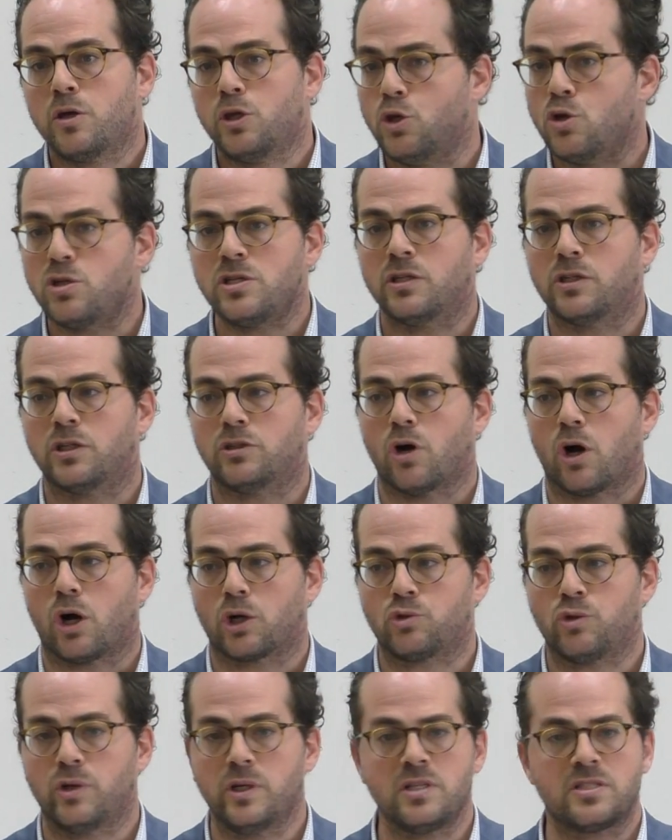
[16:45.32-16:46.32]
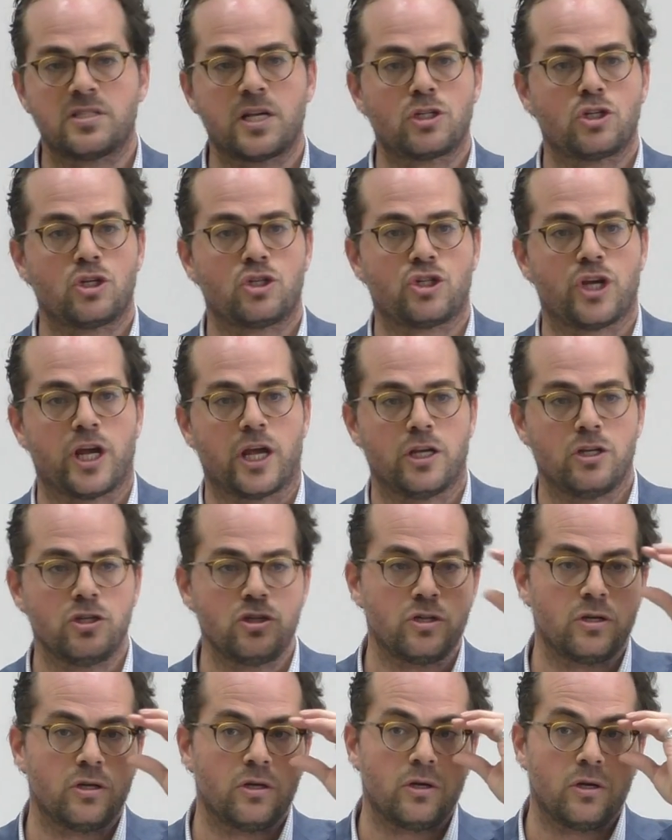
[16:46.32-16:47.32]
Using the doctrine, such a
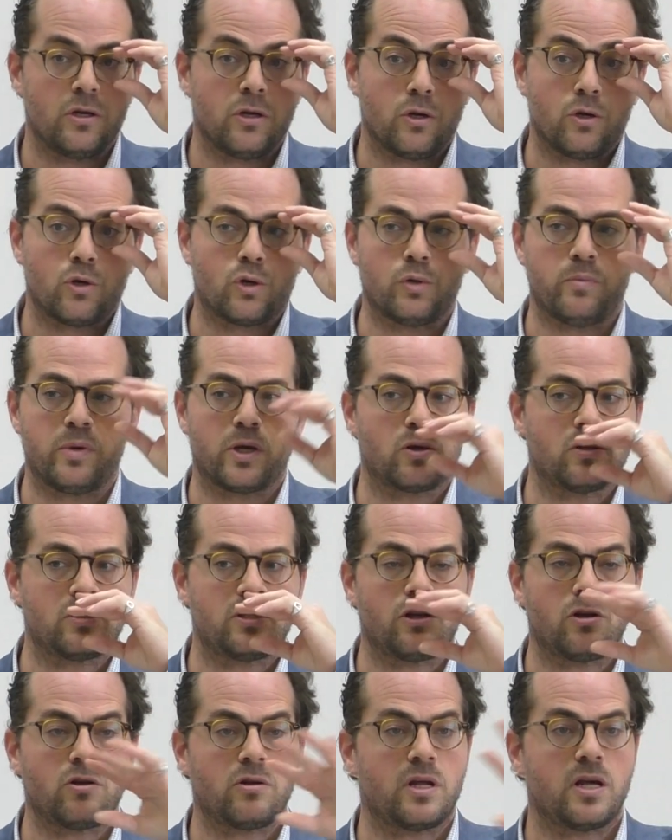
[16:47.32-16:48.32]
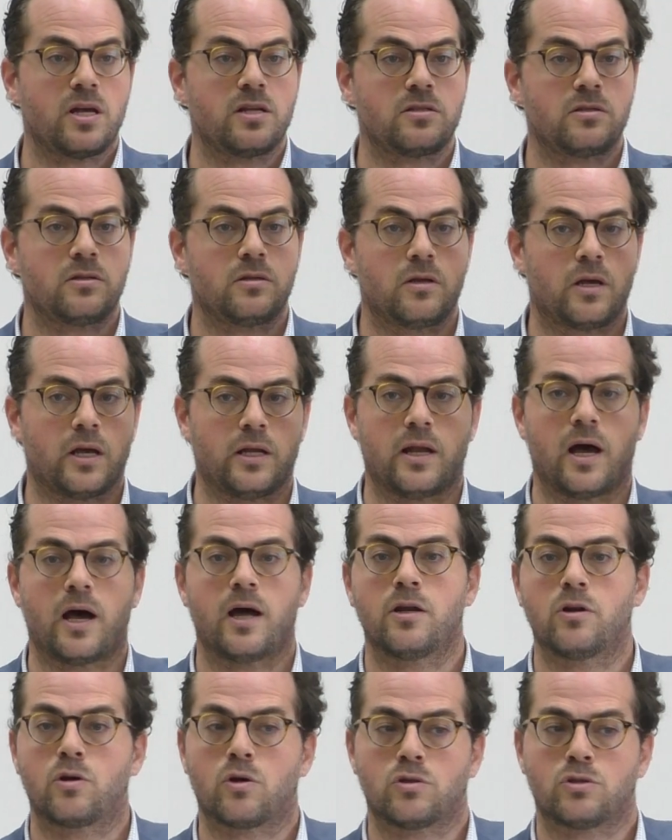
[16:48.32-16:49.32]
change could be considered as an
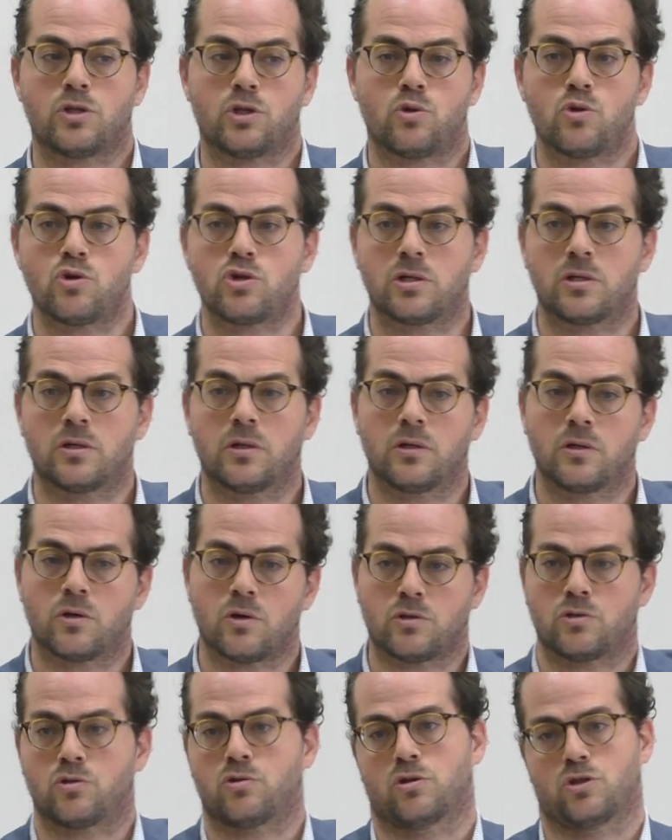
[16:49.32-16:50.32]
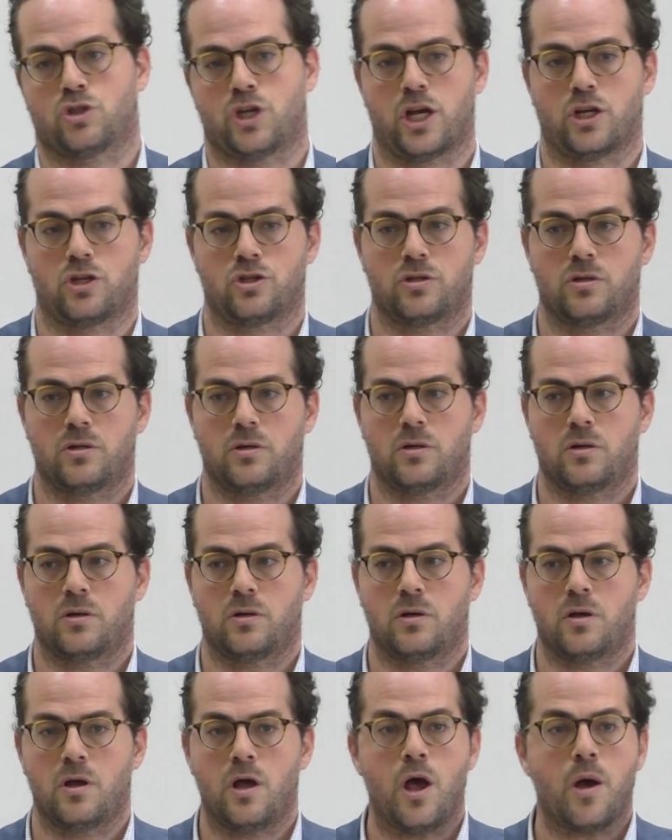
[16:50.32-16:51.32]
unconstitutional constitutional change.
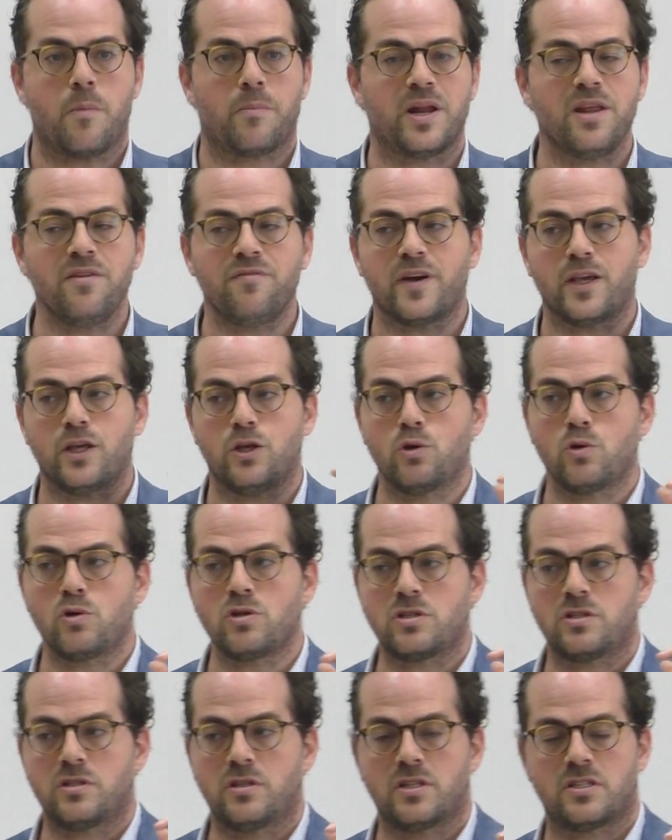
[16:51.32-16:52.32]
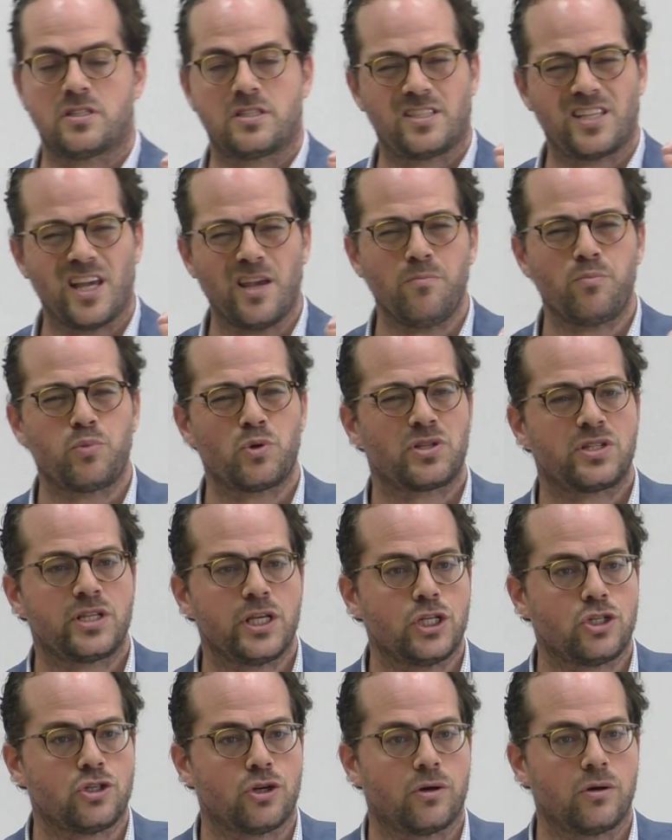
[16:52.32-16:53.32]
But if I use the same
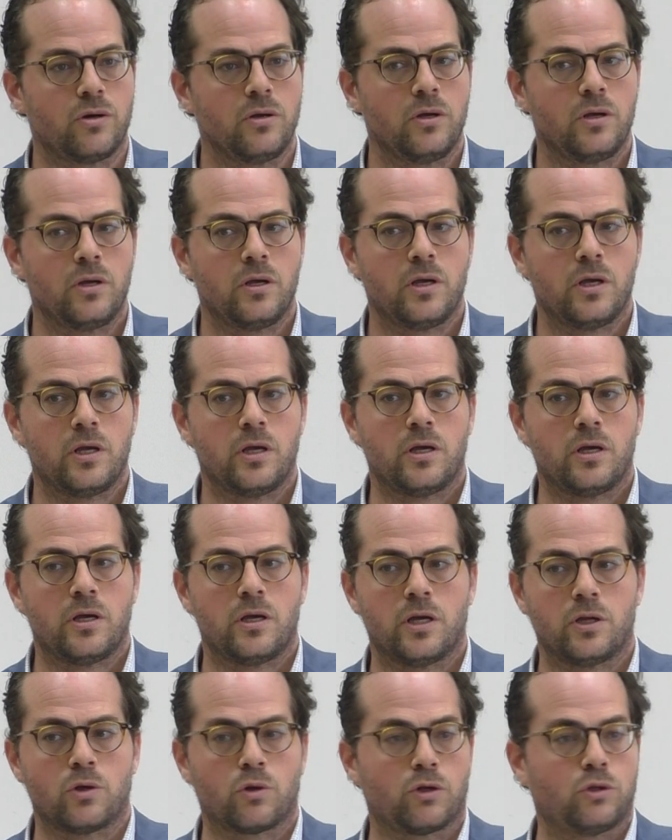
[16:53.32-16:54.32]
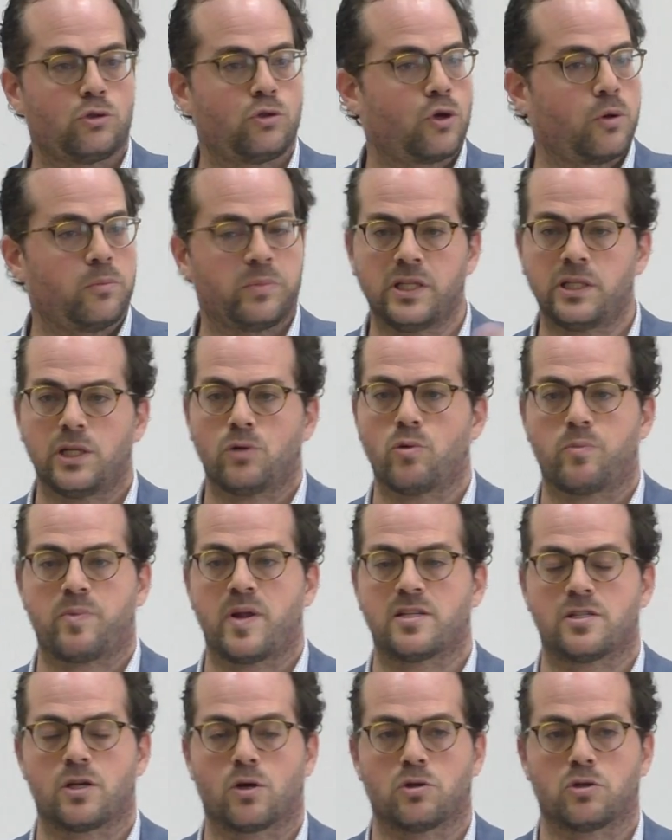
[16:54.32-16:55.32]
procedure in order to completely
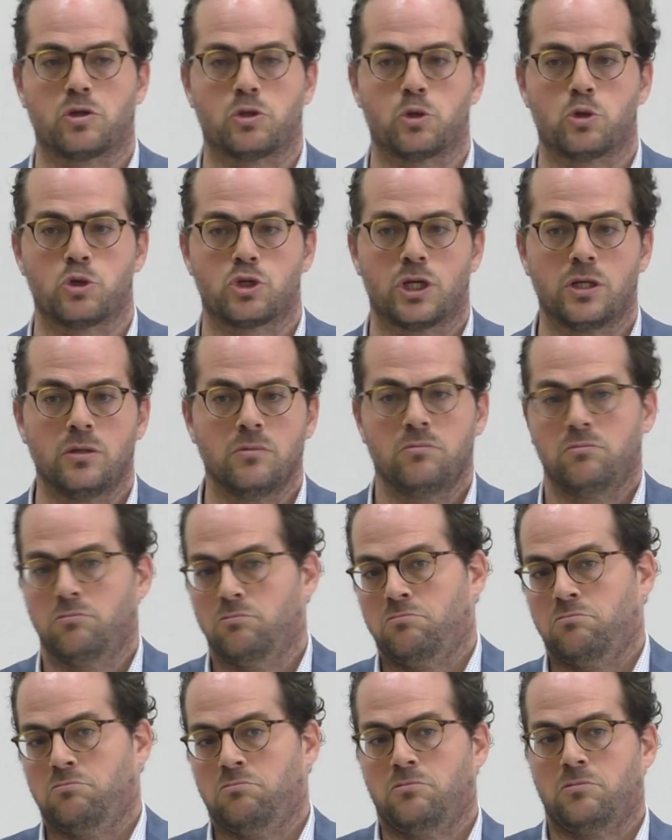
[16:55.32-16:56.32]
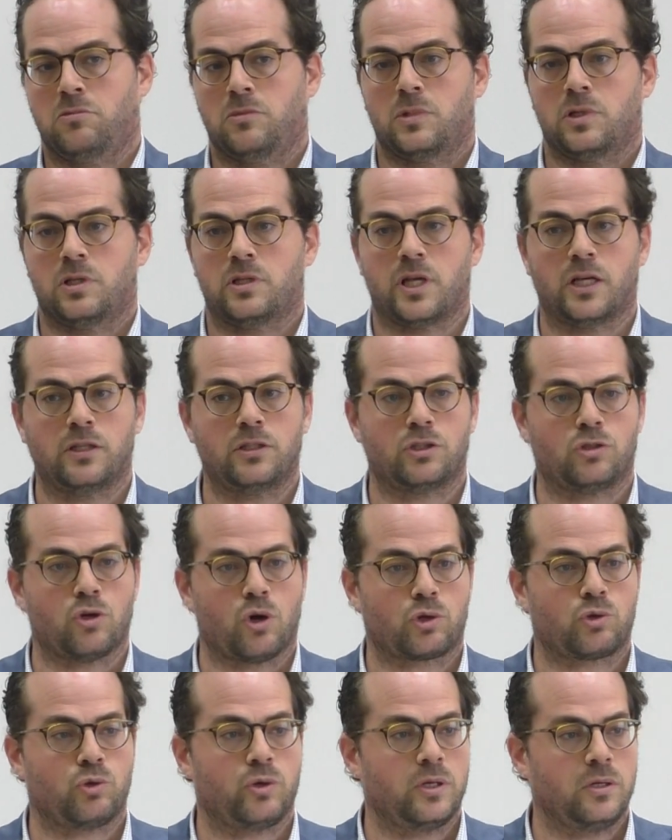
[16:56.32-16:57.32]
replace the Constitution, then the
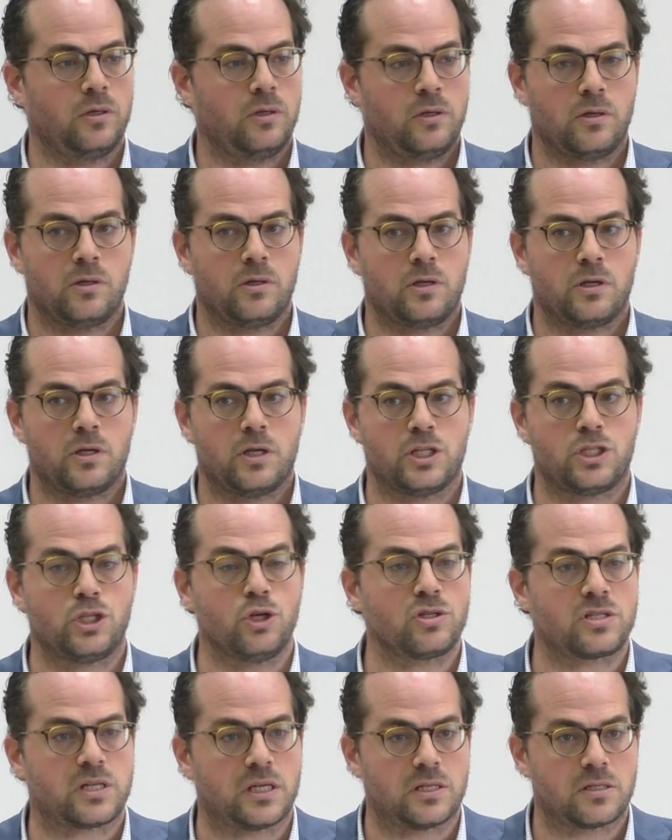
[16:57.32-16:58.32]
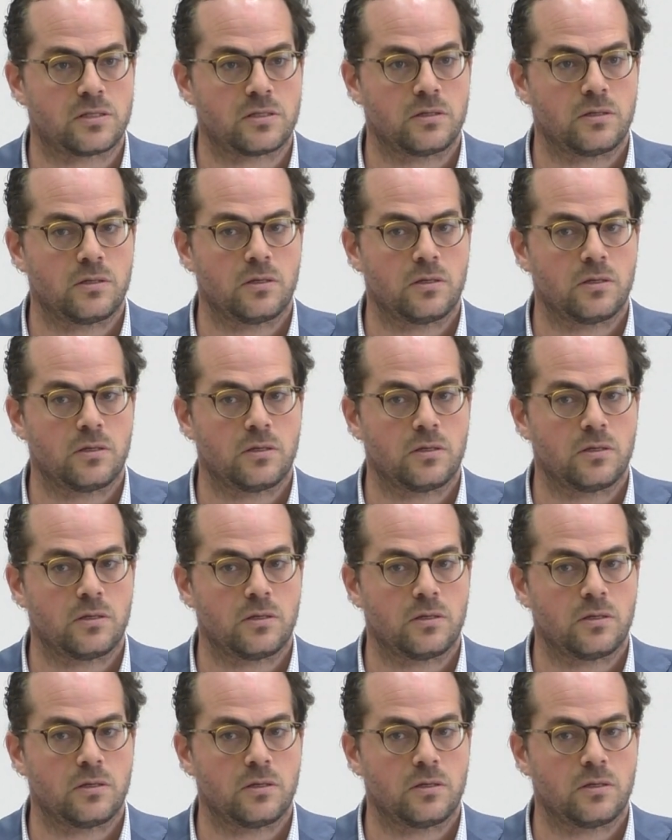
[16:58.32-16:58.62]
doctrine is useless.